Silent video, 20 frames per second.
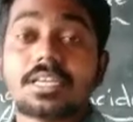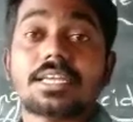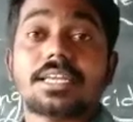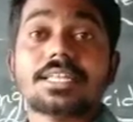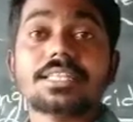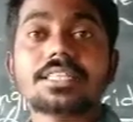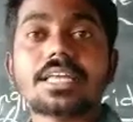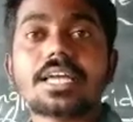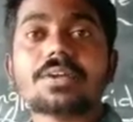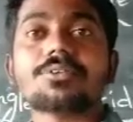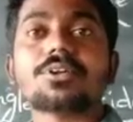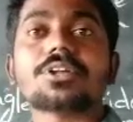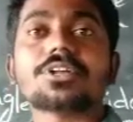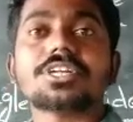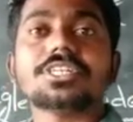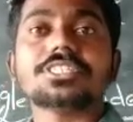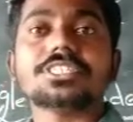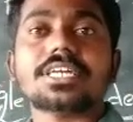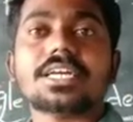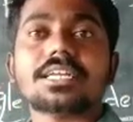in the equatorial
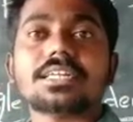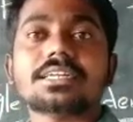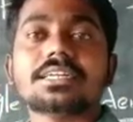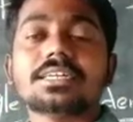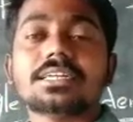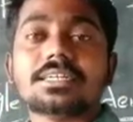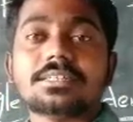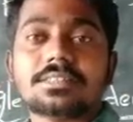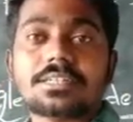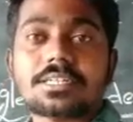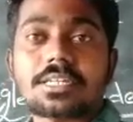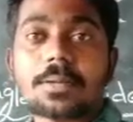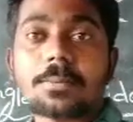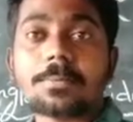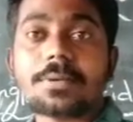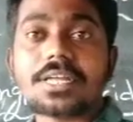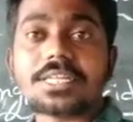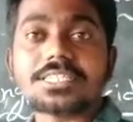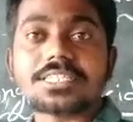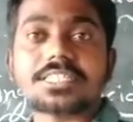region the
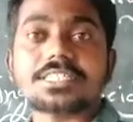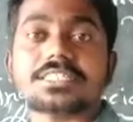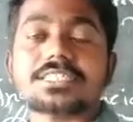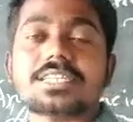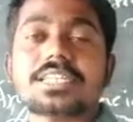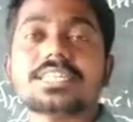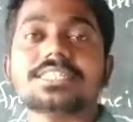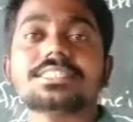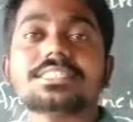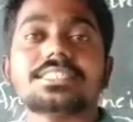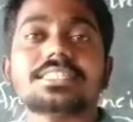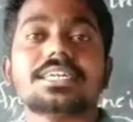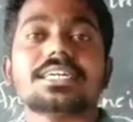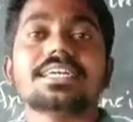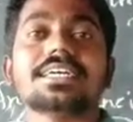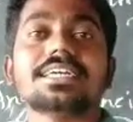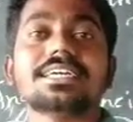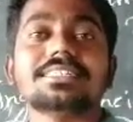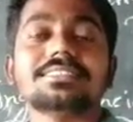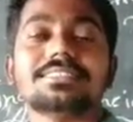temperature is less
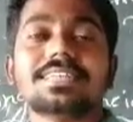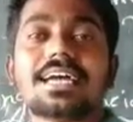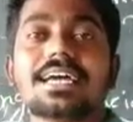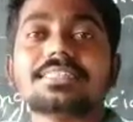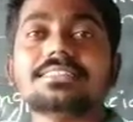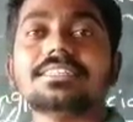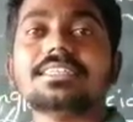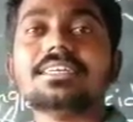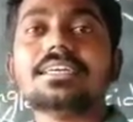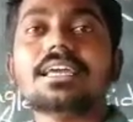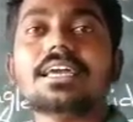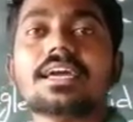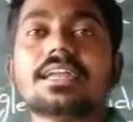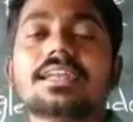than the